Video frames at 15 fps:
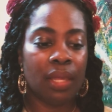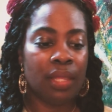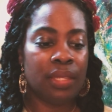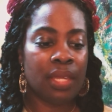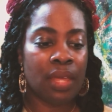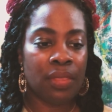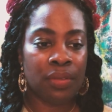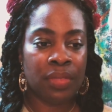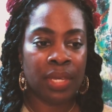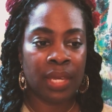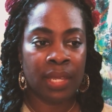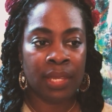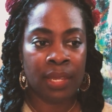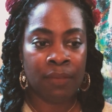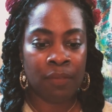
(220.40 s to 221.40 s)
The other thing
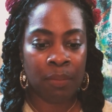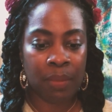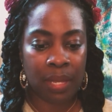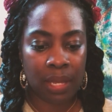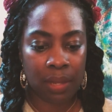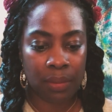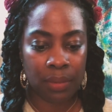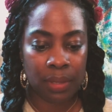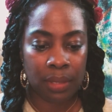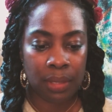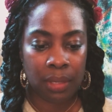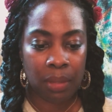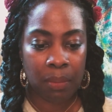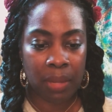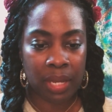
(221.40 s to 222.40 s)
I love about
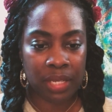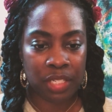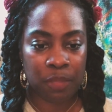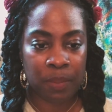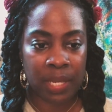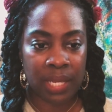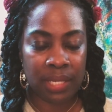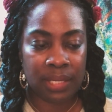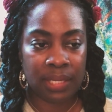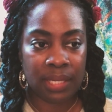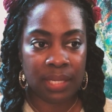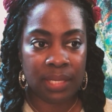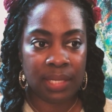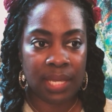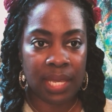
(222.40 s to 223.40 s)
my space
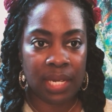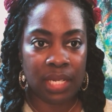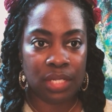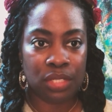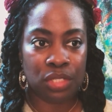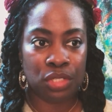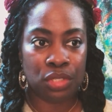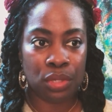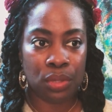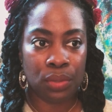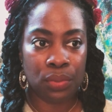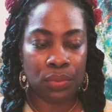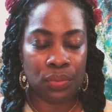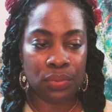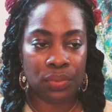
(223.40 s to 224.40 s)
is that it
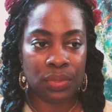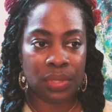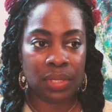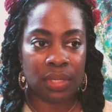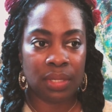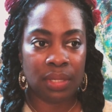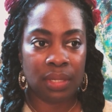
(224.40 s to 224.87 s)
shows